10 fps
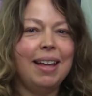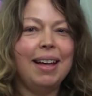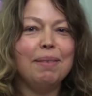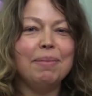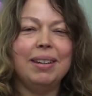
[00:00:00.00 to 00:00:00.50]

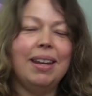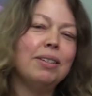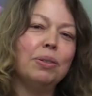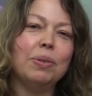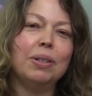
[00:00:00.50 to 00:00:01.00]
I'm the
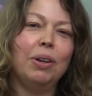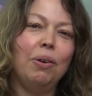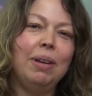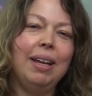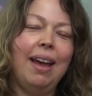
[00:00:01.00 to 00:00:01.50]
National
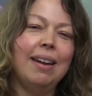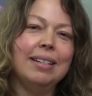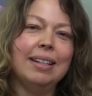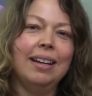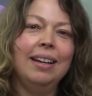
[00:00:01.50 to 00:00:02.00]
Security
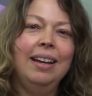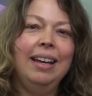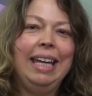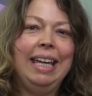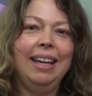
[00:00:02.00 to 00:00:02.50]
Editor
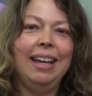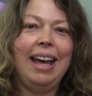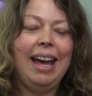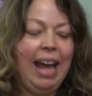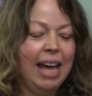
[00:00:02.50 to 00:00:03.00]
here
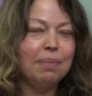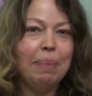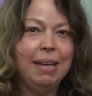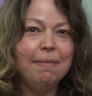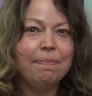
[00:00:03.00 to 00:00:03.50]
at
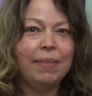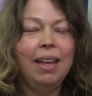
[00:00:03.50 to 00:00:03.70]
ASPI.